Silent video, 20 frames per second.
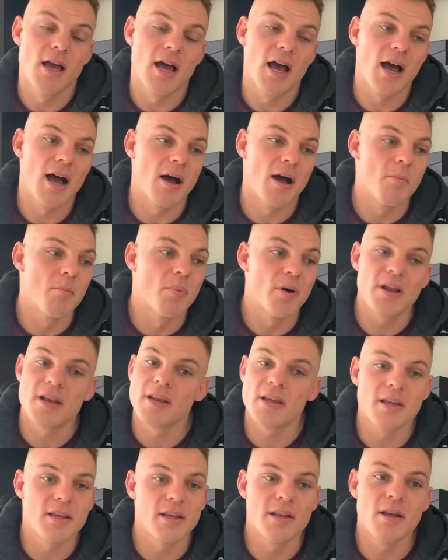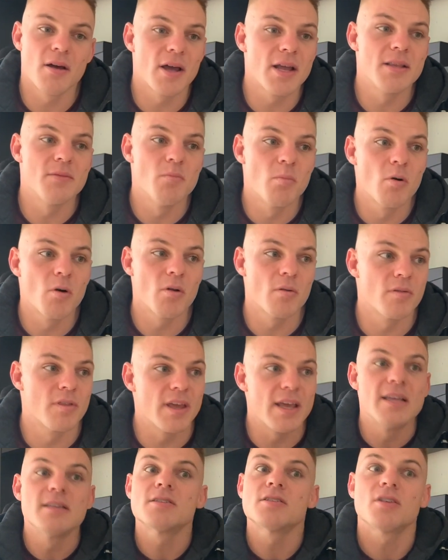But the
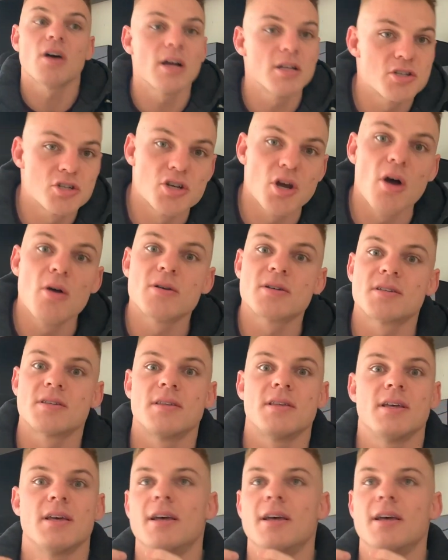inside jokes,